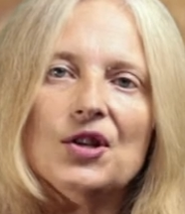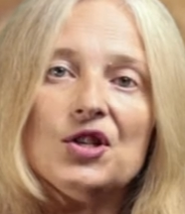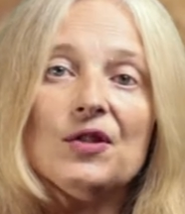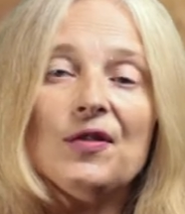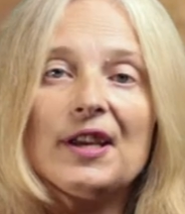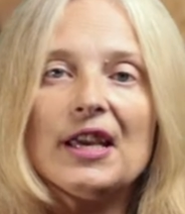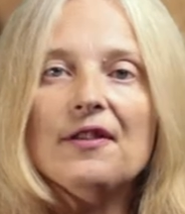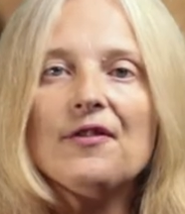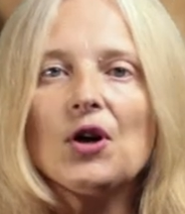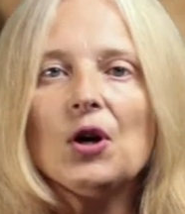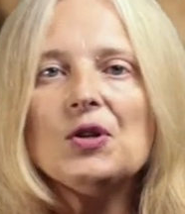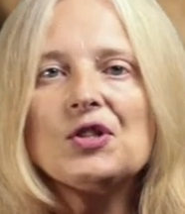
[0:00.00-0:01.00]
To forgive
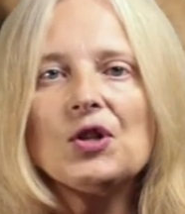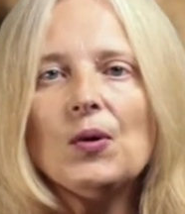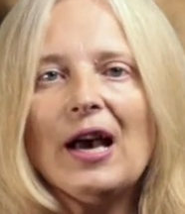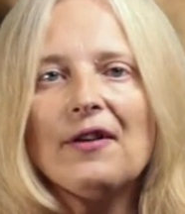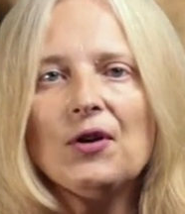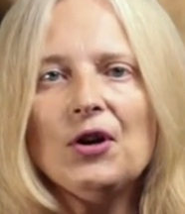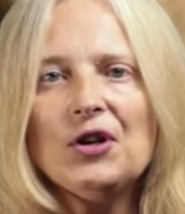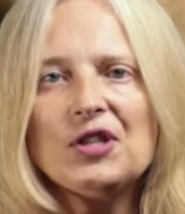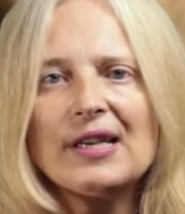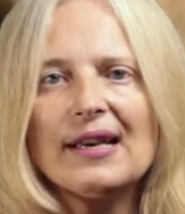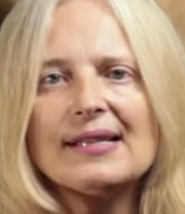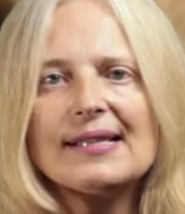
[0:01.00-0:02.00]
those who have
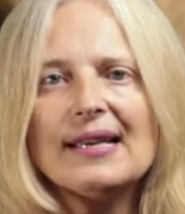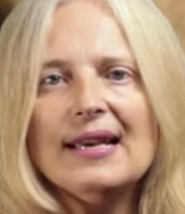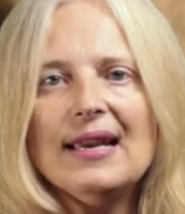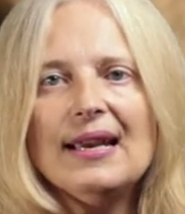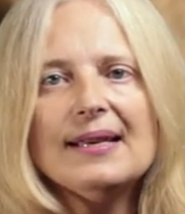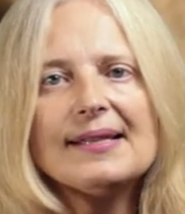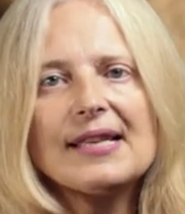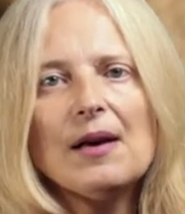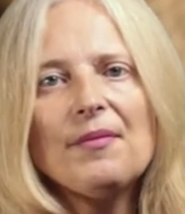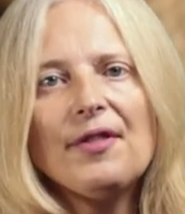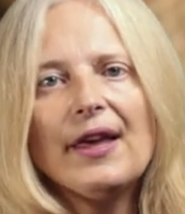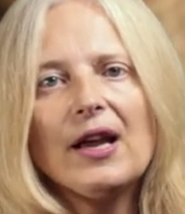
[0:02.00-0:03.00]
hurt us is
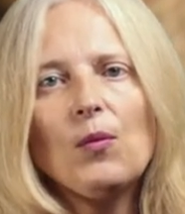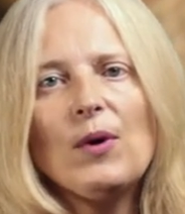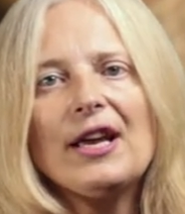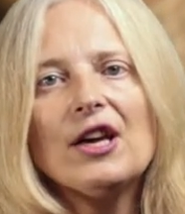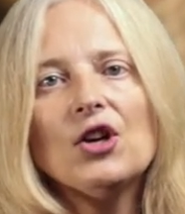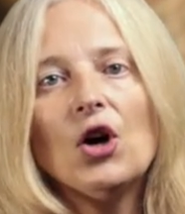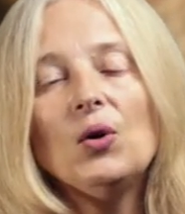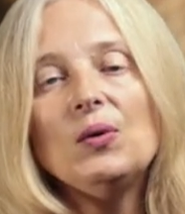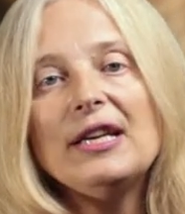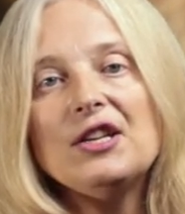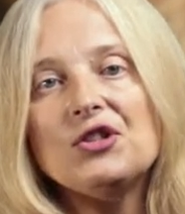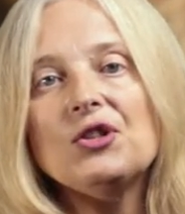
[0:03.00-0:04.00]
something we can
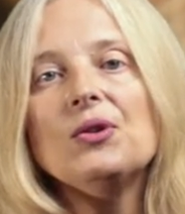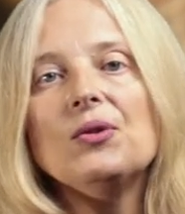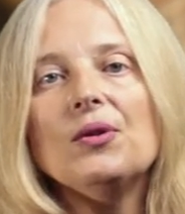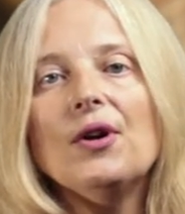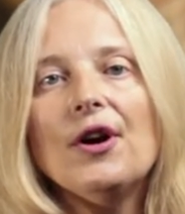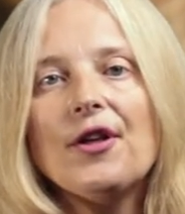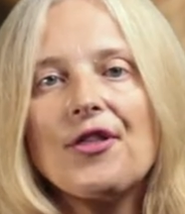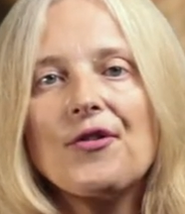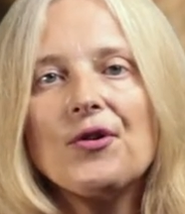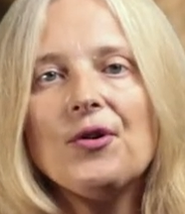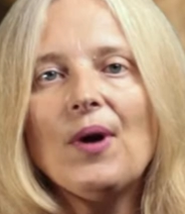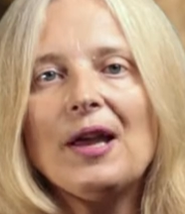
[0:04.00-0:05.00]
only do
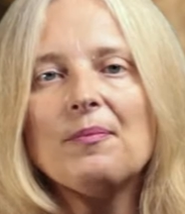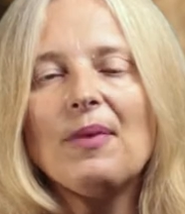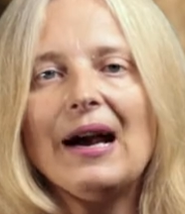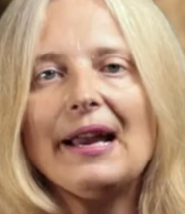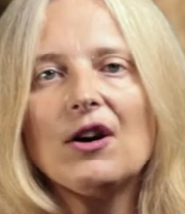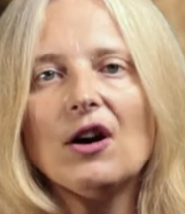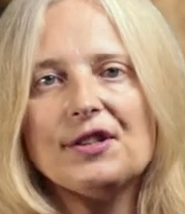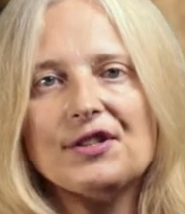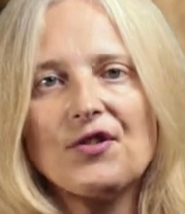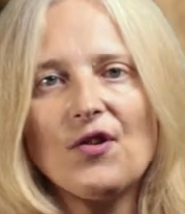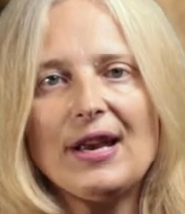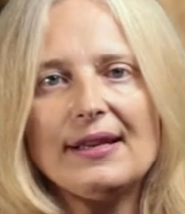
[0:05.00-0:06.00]
through and by God's
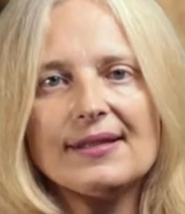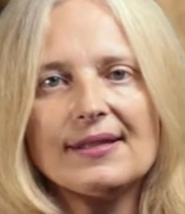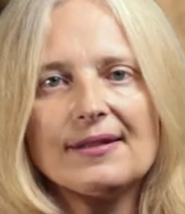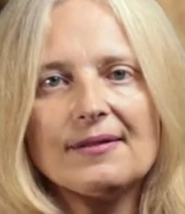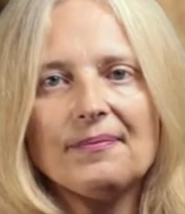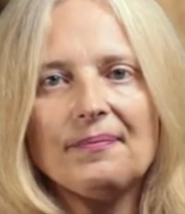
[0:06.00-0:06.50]
grace.